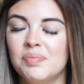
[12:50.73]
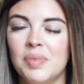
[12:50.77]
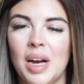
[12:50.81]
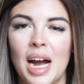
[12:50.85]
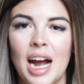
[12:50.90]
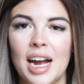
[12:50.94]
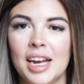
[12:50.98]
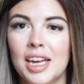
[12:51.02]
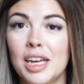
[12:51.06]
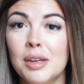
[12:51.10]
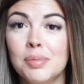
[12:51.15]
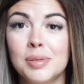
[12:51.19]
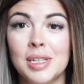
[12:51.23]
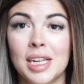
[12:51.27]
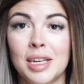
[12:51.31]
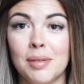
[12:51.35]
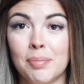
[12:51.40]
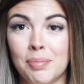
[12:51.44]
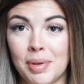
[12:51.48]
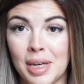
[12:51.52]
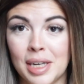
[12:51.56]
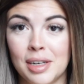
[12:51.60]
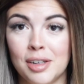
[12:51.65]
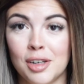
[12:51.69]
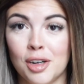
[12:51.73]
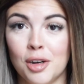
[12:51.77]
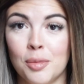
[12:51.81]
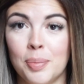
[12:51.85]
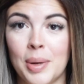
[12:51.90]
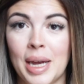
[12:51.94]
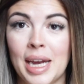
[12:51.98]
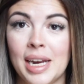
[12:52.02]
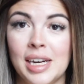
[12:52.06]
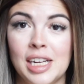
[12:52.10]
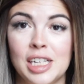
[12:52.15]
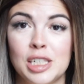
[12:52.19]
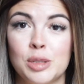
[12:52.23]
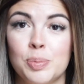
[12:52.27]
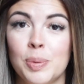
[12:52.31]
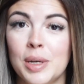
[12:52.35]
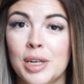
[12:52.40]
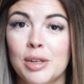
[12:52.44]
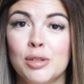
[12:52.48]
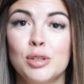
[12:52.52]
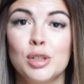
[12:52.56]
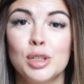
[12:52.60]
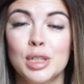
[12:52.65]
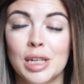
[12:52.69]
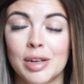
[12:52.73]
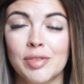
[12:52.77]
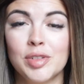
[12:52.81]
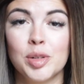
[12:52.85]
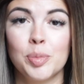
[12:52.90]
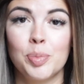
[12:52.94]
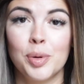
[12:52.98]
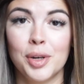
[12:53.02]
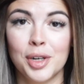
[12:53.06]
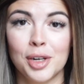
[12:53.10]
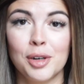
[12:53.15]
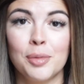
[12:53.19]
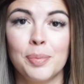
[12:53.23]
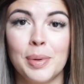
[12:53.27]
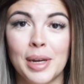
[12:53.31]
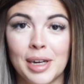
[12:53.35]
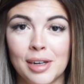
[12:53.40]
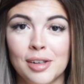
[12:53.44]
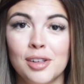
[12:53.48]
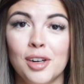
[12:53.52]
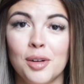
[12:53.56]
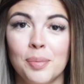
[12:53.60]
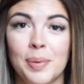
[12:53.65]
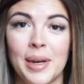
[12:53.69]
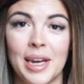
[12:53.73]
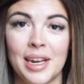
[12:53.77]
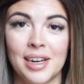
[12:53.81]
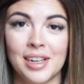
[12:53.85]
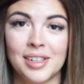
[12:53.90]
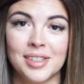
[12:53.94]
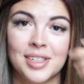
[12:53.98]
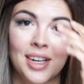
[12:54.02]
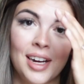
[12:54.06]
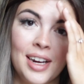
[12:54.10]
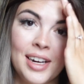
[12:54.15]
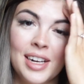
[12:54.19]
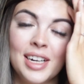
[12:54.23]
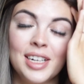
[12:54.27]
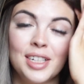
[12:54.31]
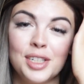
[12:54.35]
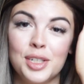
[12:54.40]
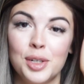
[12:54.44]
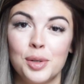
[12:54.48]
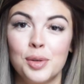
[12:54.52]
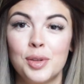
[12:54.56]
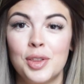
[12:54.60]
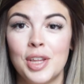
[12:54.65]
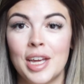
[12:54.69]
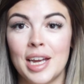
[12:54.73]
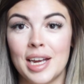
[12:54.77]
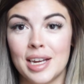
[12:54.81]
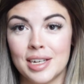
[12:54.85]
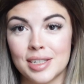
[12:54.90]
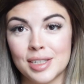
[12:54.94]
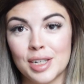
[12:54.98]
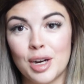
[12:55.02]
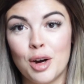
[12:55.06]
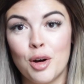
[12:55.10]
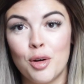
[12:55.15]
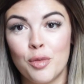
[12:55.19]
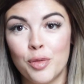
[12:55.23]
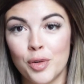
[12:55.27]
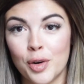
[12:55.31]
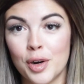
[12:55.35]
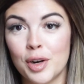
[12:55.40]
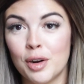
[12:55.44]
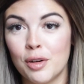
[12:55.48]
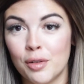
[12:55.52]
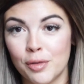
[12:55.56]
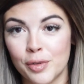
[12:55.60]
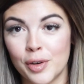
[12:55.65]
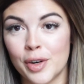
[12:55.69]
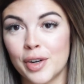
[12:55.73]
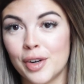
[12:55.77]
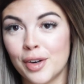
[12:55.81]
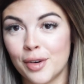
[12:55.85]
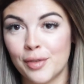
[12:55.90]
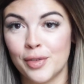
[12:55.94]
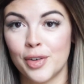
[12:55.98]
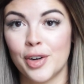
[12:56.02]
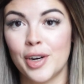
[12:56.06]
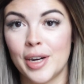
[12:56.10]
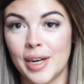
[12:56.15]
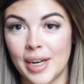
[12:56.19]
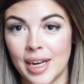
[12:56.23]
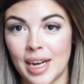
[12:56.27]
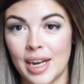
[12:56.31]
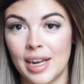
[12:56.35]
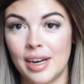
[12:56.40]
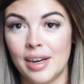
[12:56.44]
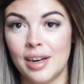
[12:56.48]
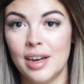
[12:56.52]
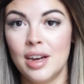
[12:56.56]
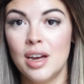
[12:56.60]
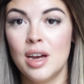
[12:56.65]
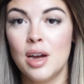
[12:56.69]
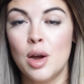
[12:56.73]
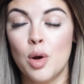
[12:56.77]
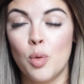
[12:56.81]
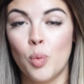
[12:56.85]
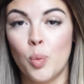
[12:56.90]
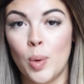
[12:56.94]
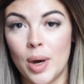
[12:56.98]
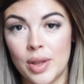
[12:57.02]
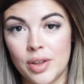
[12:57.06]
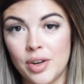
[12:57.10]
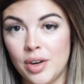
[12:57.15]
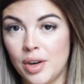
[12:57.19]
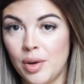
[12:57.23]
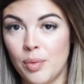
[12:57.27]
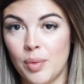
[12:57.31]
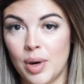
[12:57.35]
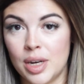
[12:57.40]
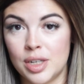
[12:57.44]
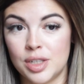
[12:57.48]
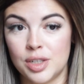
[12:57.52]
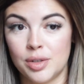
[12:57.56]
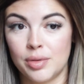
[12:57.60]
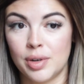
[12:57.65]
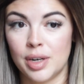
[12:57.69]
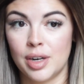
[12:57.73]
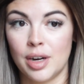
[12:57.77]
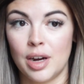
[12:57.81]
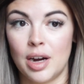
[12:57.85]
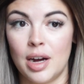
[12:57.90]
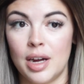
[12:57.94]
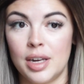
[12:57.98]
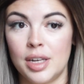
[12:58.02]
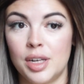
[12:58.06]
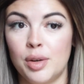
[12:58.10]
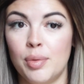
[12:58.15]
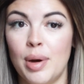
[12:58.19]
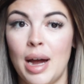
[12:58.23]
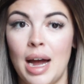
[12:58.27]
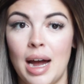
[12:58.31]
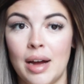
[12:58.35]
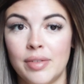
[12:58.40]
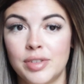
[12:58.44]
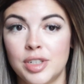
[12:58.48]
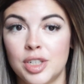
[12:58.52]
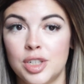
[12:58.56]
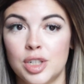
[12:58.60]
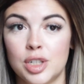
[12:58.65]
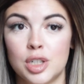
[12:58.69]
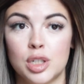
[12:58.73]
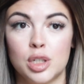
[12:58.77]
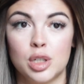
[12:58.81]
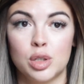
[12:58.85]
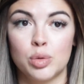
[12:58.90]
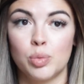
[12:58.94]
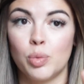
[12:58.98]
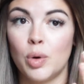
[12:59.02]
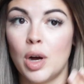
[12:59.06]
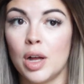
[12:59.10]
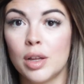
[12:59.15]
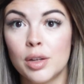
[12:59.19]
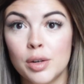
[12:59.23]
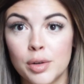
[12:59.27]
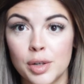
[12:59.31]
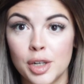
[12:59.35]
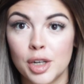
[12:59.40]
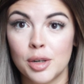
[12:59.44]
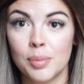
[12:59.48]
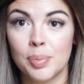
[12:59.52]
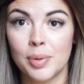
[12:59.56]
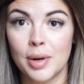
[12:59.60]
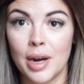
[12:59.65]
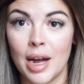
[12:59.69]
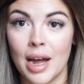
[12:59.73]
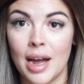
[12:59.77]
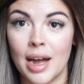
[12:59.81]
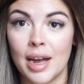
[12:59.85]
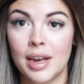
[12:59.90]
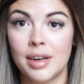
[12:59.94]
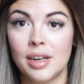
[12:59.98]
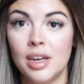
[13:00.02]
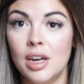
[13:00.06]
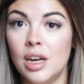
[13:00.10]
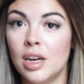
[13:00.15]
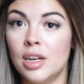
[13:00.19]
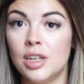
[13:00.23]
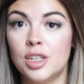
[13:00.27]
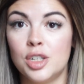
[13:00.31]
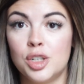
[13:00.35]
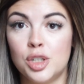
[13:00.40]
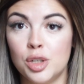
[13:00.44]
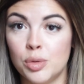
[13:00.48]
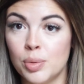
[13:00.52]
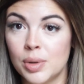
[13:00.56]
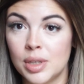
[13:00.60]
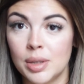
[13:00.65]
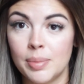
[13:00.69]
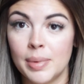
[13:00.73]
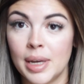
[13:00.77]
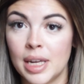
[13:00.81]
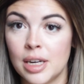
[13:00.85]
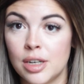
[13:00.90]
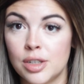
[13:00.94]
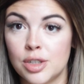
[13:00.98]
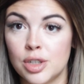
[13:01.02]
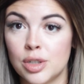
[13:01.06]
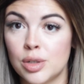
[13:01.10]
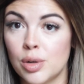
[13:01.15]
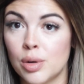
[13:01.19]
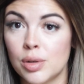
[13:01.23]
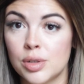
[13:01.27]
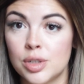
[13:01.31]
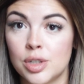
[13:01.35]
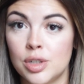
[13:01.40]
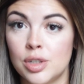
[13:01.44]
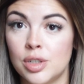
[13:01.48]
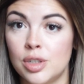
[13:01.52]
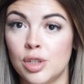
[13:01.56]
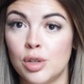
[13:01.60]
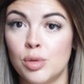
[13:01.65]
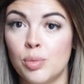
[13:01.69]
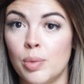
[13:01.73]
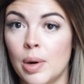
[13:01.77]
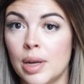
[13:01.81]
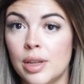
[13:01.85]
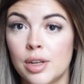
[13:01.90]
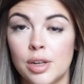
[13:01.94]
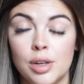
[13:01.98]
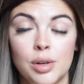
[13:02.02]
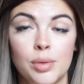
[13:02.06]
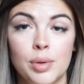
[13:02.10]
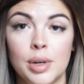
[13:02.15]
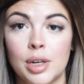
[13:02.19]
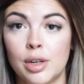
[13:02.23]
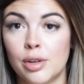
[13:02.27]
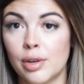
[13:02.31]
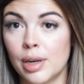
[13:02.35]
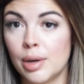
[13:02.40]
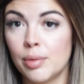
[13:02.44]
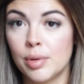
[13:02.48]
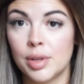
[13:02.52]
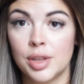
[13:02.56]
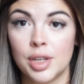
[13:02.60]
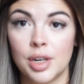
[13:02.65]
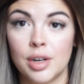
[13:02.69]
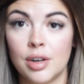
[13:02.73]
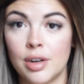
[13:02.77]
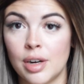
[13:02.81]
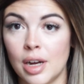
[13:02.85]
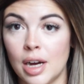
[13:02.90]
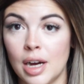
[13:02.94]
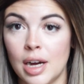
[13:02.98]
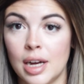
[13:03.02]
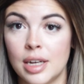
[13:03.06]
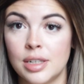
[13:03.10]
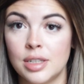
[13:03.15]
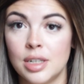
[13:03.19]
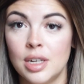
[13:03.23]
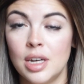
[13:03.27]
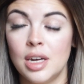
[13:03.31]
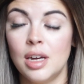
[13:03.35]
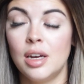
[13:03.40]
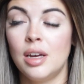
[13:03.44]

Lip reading: I keep saying big girl panties, but you just have to put your big girl panties on and do things over and over and over again, whether you want to or not. You have to just swallow your pride, do what the manager told you to do, whether you agree with it or not.